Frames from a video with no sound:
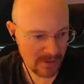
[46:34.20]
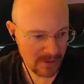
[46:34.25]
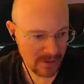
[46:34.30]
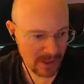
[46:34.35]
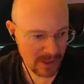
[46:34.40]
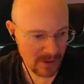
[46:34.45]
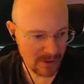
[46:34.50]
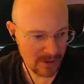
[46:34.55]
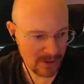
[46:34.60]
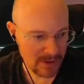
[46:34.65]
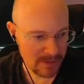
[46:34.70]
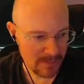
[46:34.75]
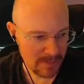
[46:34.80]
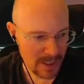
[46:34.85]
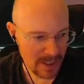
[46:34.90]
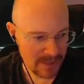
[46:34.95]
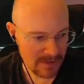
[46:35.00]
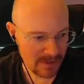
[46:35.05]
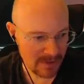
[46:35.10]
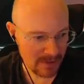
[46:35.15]
They go near his
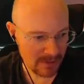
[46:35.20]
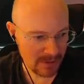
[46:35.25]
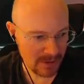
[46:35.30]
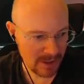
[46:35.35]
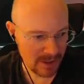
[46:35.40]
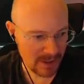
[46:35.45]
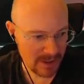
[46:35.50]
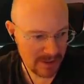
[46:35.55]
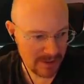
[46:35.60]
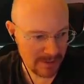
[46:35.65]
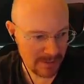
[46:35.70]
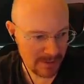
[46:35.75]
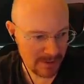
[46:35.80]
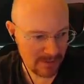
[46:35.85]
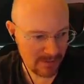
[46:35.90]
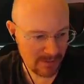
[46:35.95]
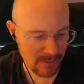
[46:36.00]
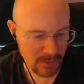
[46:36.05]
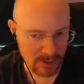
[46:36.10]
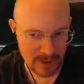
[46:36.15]
passive, they'll die because he builds
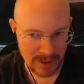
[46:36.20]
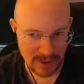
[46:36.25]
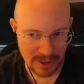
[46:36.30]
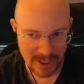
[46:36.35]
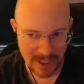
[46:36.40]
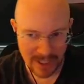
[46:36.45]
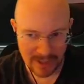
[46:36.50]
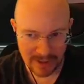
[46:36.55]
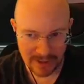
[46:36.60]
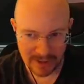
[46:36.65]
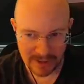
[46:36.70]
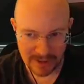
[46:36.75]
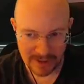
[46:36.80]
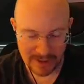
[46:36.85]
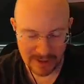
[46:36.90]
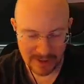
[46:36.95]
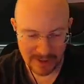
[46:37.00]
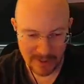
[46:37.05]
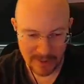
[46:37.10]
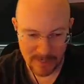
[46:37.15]
full lethality.
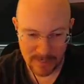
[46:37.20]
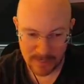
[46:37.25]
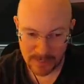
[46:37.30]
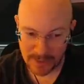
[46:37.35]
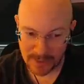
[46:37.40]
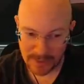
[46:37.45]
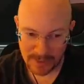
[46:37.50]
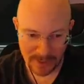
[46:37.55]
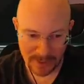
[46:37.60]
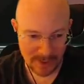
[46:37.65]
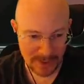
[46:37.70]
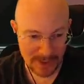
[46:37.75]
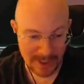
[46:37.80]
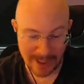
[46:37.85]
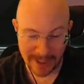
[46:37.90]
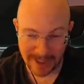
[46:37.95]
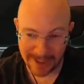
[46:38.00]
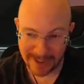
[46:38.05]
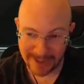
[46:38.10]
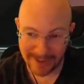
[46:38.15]
Okay.